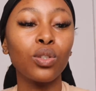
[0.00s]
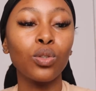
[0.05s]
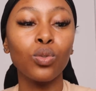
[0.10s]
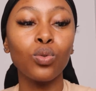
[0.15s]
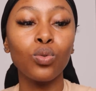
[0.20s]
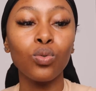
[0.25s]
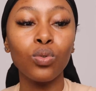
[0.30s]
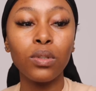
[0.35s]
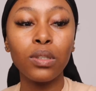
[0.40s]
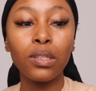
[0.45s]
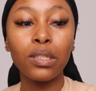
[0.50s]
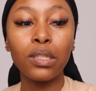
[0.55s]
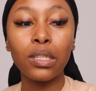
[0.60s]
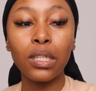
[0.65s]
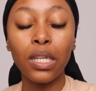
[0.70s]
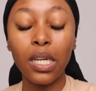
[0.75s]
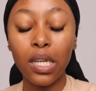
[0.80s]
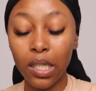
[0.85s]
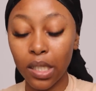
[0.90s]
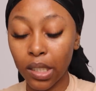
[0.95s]

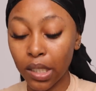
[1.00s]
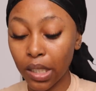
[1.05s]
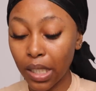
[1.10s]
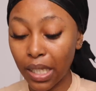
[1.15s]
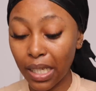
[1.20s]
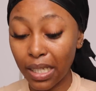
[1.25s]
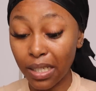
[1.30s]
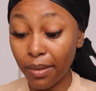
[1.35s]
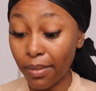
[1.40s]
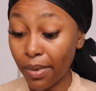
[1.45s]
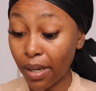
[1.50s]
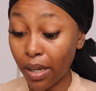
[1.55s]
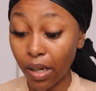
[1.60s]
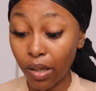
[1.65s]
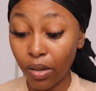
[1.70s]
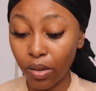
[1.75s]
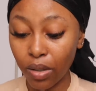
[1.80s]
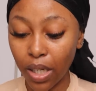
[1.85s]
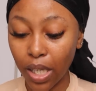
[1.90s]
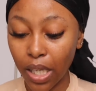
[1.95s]
used.
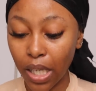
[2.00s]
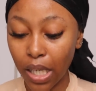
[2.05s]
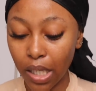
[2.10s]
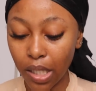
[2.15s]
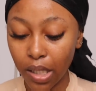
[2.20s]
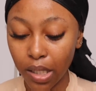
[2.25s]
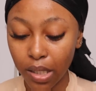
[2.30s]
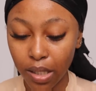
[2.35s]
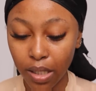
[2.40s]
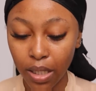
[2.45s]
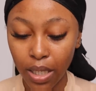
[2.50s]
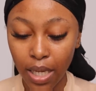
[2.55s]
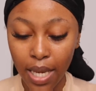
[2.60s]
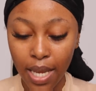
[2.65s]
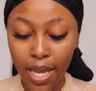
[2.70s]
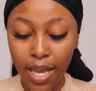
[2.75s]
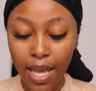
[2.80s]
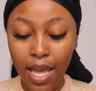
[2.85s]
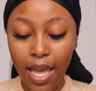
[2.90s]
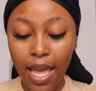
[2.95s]
I guess.
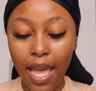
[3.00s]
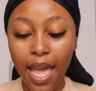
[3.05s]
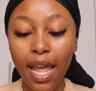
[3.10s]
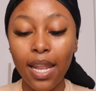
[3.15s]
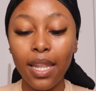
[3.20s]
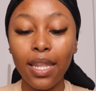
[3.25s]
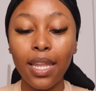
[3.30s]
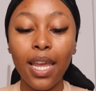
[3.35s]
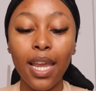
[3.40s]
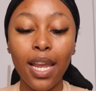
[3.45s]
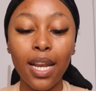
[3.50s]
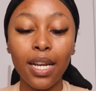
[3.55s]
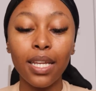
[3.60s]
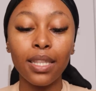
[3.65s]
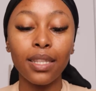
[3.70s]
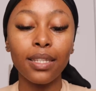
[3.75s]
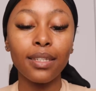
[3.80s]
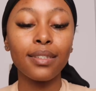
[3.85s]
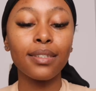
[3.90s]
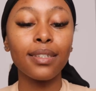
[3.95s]
And
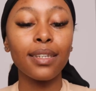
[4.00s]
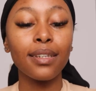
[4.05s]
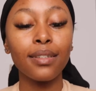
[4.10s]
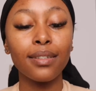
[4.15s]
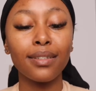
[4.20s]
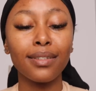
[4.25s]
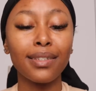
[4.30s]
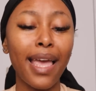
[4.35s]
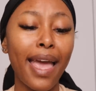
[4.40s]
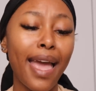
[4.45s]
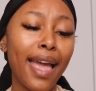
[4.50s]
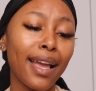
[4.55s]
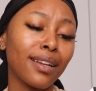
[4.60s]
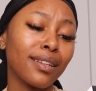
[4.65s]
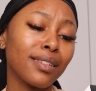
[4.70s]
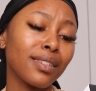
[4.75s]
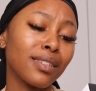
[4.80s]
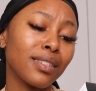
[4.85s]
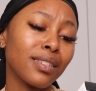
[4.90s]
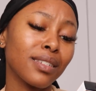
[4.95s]
then this is
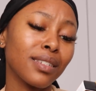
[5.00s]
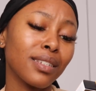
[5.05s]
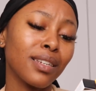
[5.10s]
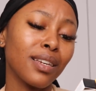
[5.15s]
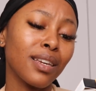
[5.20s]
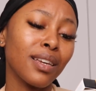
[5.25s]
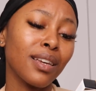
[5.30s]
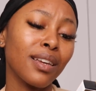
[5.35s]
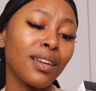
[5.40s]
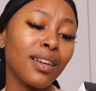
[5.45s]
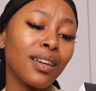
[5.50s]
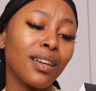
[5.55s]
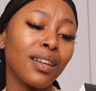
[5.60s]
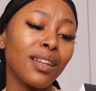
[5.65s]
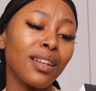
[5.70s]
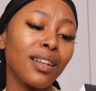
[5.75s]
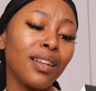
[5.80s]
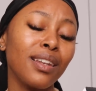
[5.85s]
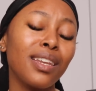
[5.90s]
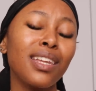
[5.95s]
X
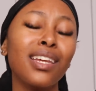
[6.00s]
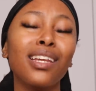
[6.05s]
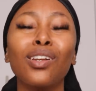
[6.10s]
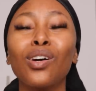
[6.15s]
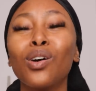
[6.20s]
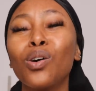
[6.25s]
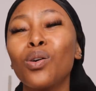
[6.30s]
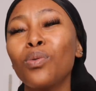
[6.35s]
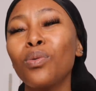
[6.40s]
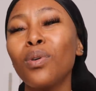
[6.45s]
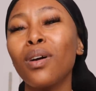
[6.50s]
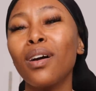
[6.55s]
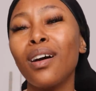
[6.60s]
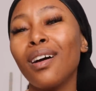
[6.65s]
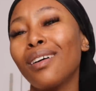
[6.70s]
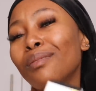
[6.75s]
Nilo.